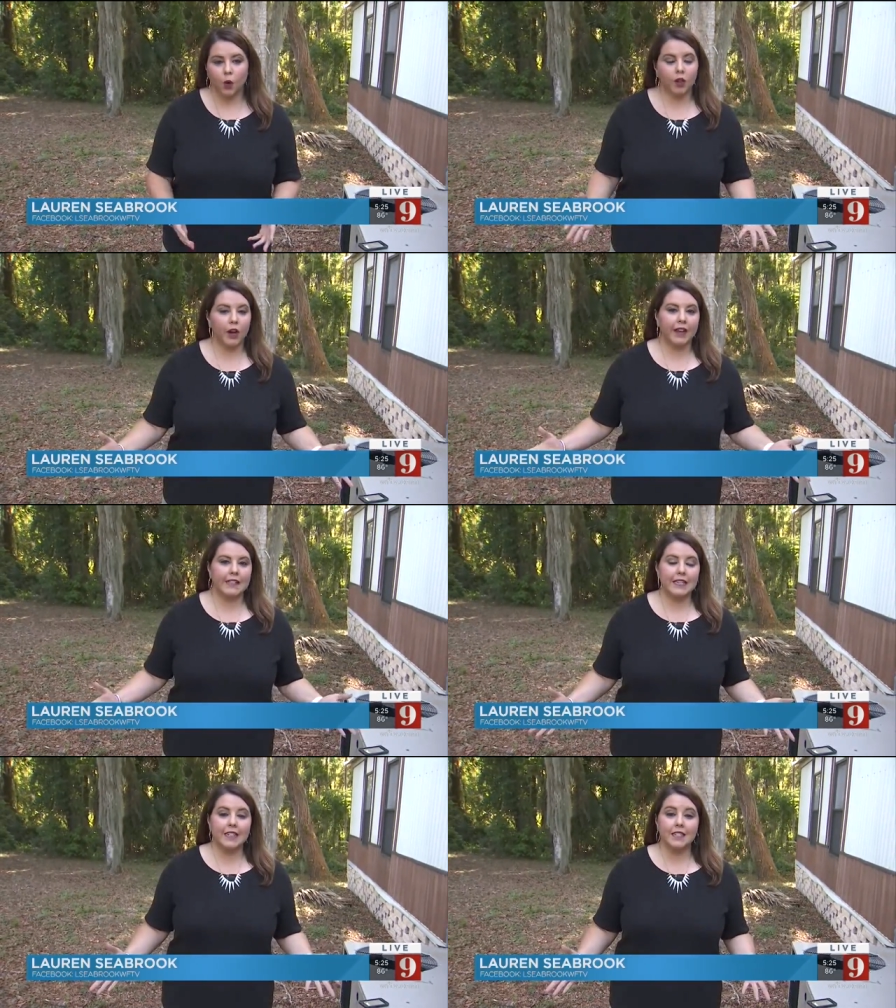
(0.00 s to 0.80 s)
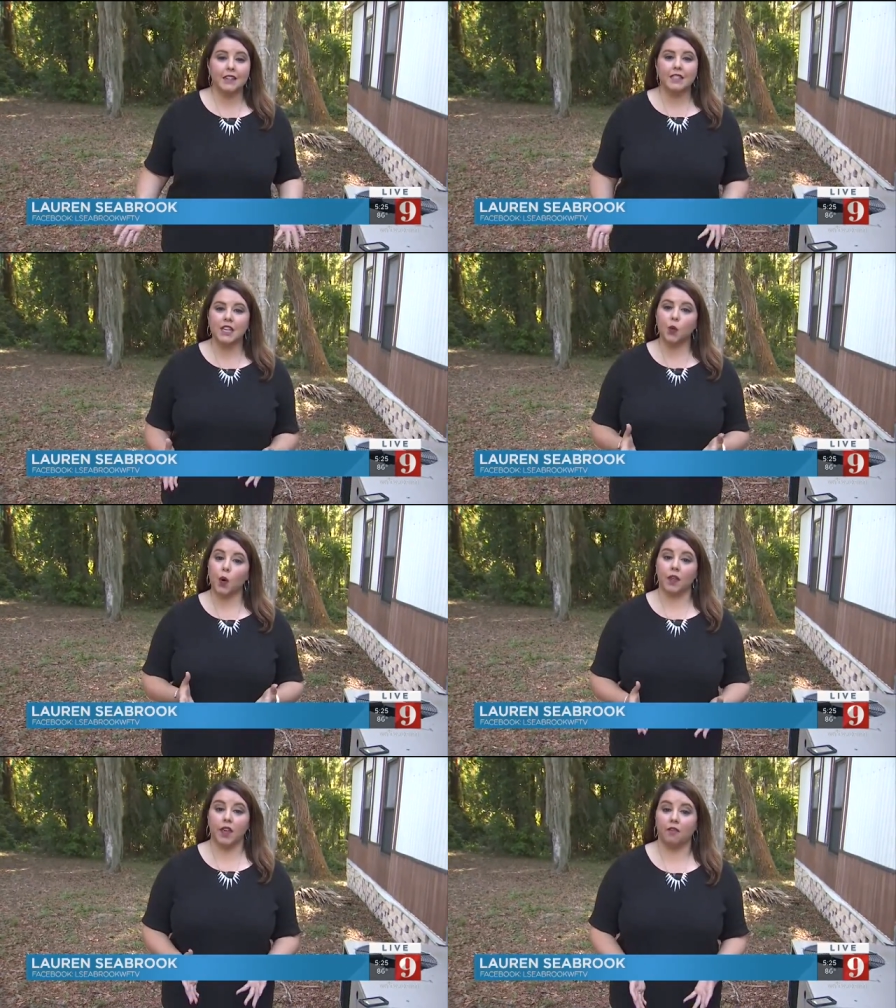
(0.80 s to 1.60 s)
Well, Greg, it's easy to see
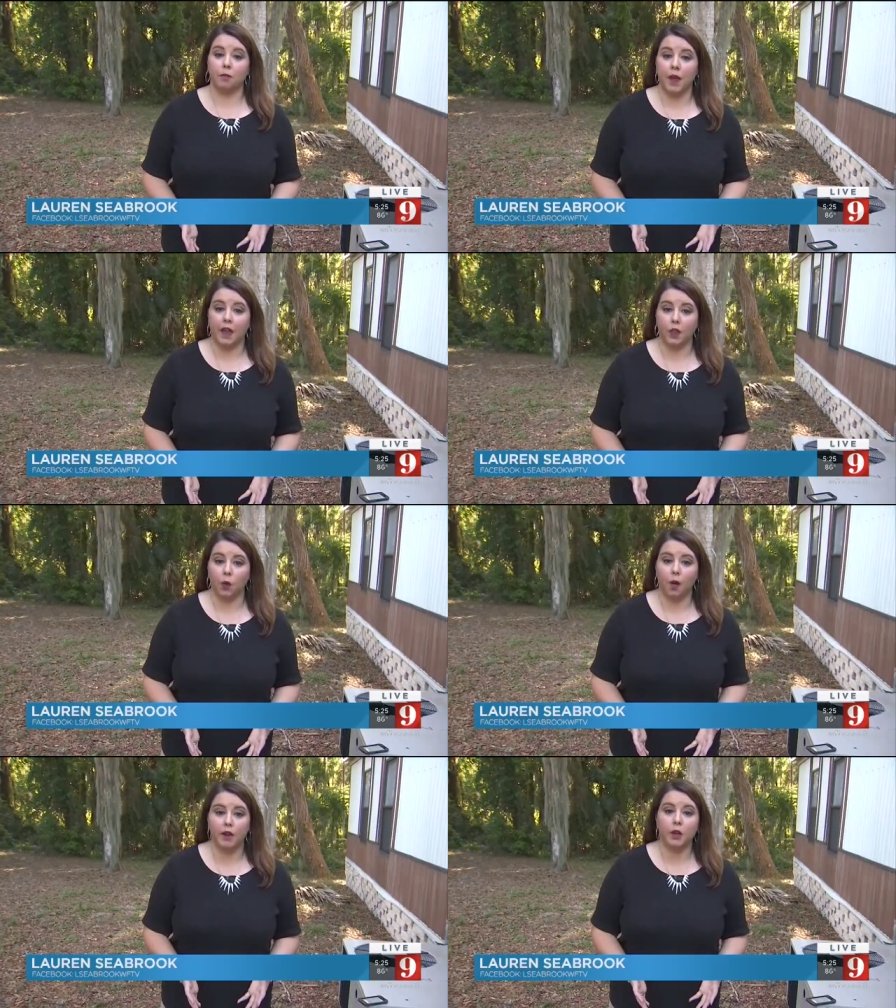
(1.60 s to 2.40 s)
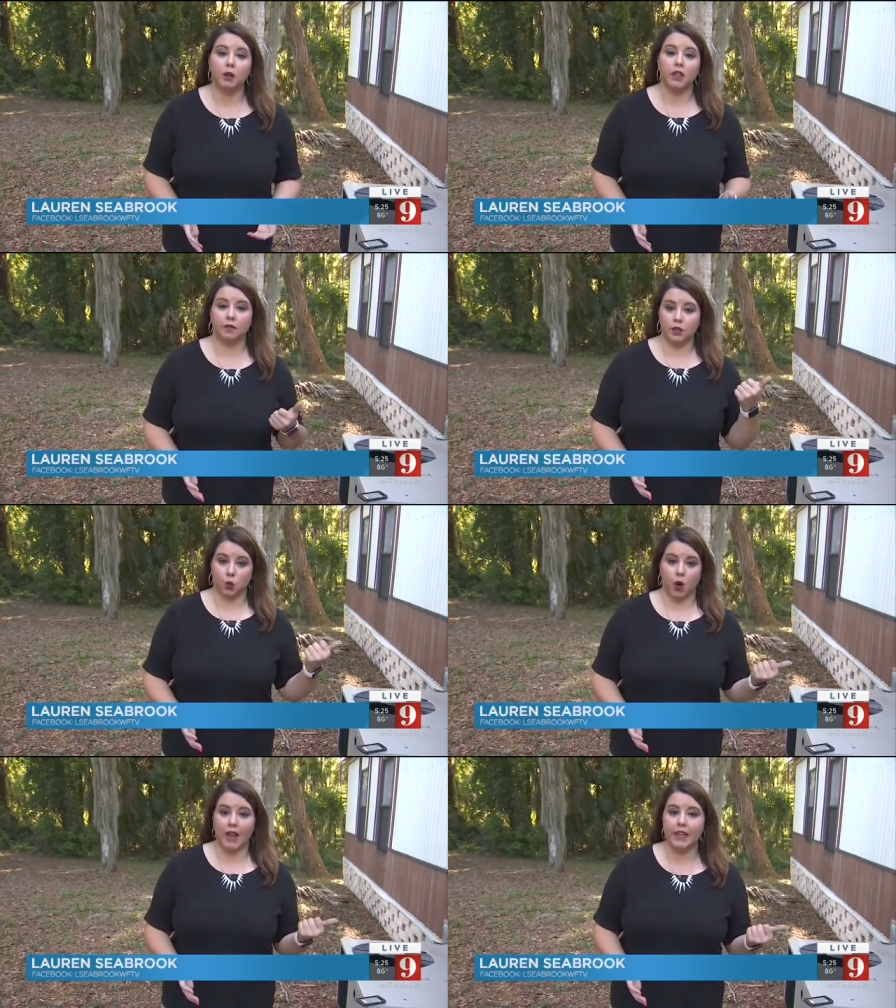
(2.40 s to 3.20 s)
where they've been. The woman who lives
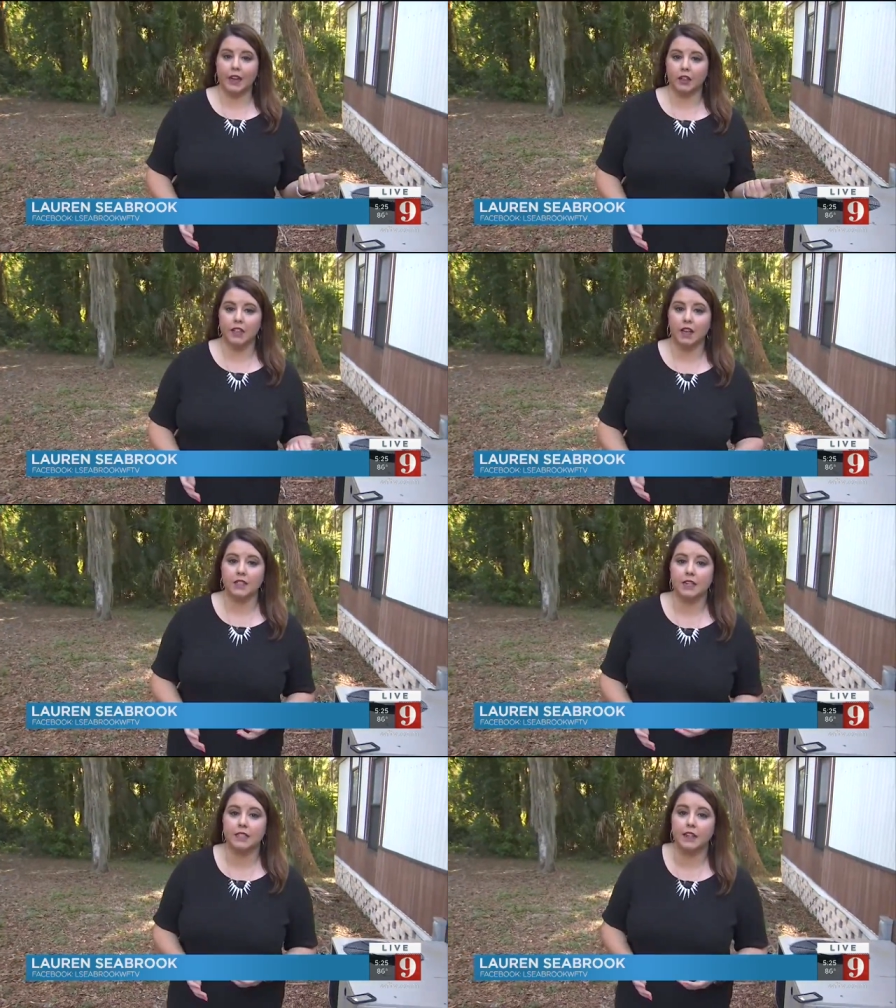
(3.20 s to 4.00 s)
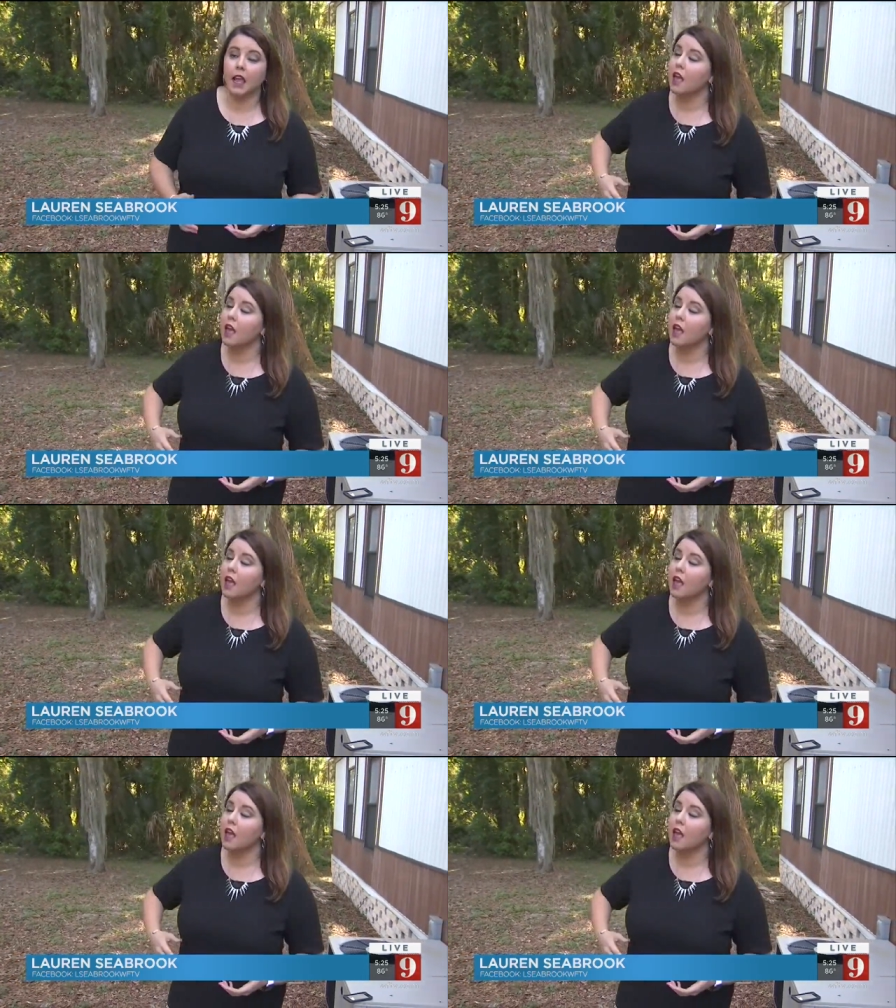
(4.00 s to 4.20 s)
right here tells us that